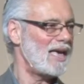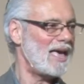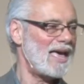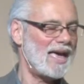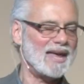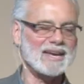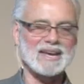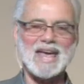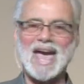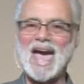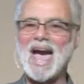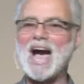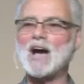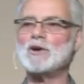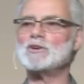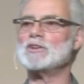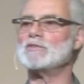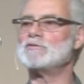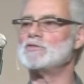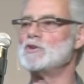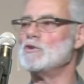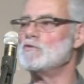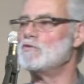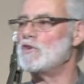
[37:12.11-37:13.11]
And out
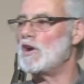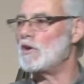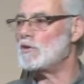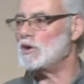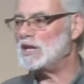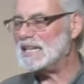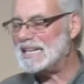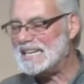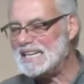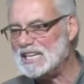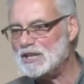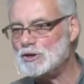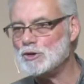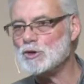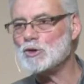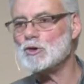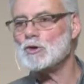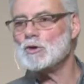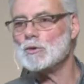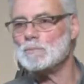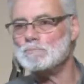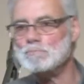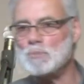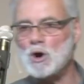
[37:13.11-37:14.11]
of your very
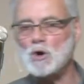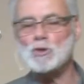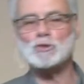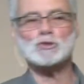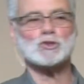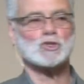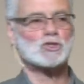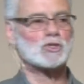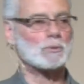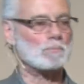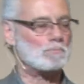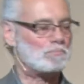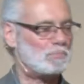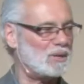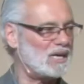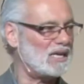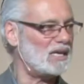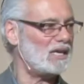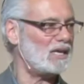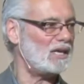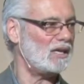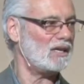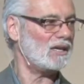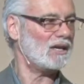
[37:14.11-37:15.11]
innermost
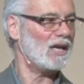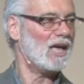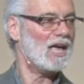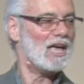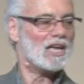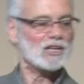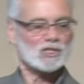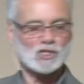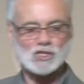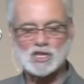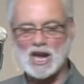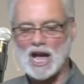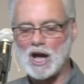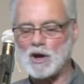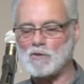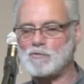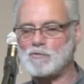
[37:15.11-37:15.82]
being shall